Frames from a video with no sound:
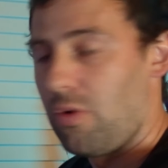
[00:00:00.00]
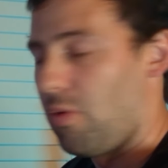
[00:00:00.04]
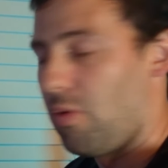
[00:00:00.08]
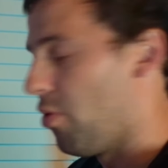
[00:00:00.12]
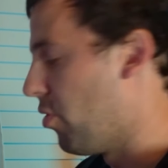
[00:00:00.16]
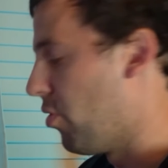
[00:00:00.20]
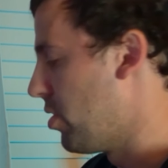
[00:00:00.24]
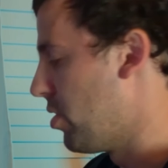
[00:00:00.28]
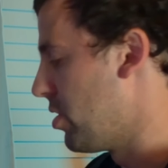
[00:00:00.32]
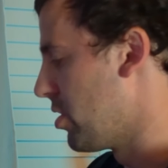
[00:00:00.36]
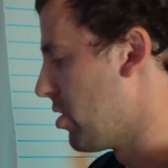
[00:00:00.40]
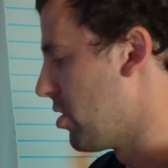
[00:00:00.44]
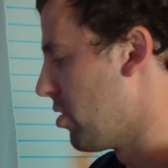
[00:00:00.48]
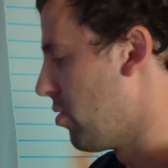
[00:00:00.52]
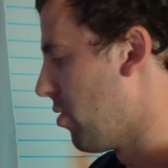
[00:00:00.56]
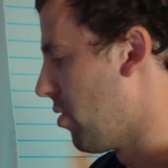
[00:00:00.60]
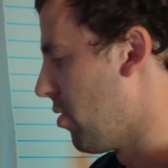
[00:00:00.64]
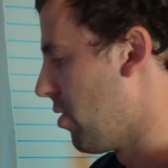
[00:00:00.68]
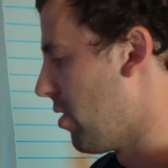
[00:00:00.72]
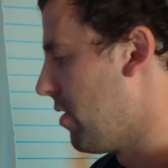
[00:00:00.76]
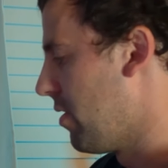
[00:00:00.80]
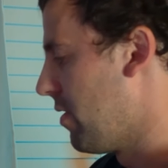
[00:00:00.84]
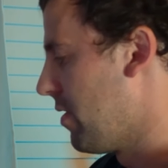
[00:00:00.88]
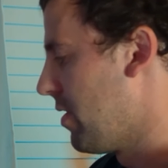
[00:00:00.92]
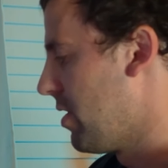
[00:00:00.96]
on
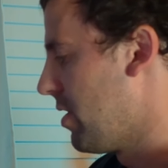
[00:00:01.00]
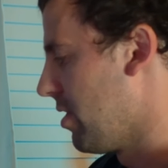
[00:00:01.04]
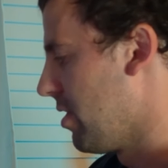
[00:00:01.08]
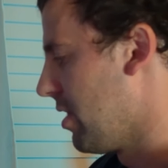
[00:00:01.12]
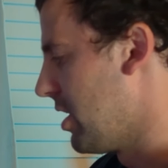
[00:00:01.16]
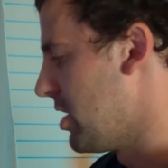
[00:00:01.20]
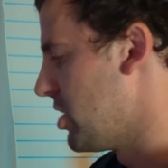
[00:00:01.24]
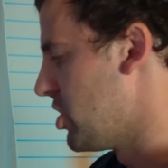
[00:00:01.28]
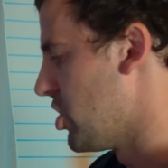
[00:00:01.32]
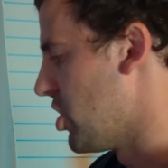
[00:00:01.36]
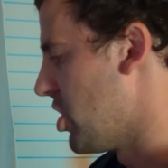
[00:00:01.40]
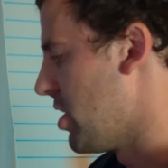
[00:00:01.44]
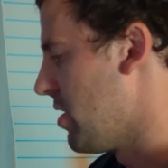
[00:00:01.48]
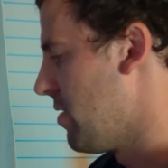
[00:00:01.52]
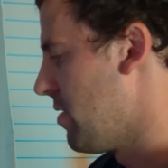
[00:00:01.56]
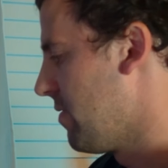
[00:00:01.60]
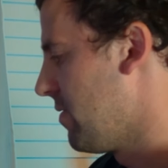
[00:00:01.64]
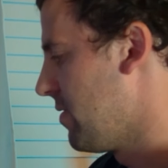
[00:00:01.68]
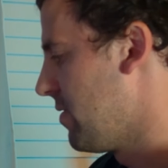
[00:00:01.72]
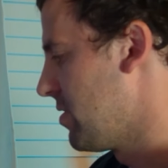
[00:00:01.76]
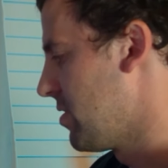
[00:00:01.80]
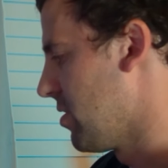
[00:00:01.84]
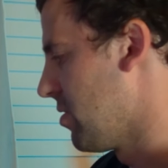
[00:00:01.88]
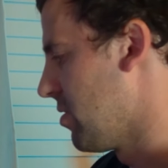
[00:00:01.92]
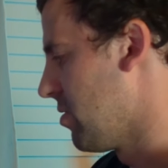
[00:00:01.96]
your Ledger.
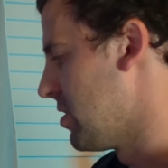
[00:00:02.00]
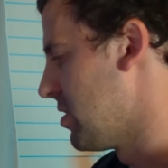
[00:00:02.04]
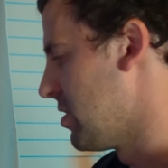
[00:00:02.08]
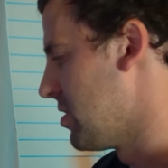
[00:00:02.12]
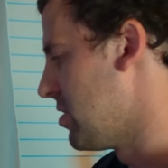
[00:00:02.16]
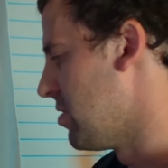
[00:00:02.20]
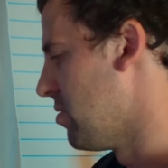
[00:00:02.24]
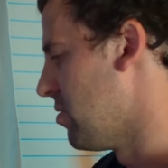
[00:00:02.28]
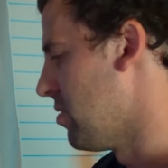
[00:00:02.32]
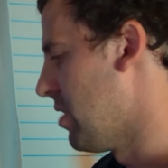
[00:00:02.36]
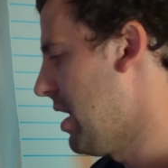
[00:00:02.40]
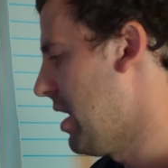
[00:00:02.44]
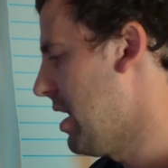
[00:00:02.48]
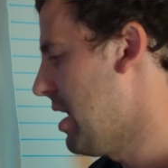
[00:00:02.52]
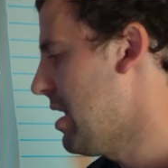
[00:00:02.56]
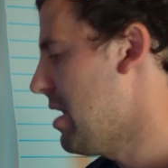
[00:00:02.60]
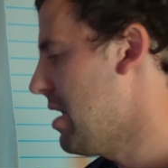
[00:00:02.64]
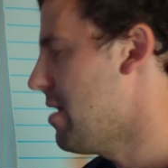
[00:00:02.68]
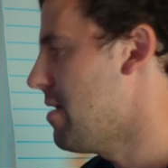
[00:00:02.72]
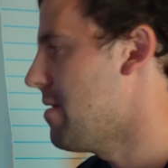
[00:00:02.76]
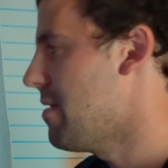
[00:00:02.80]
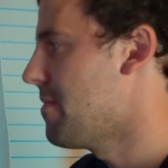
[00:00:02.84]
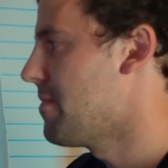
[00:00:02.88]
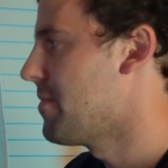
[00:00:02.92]
So let's do that,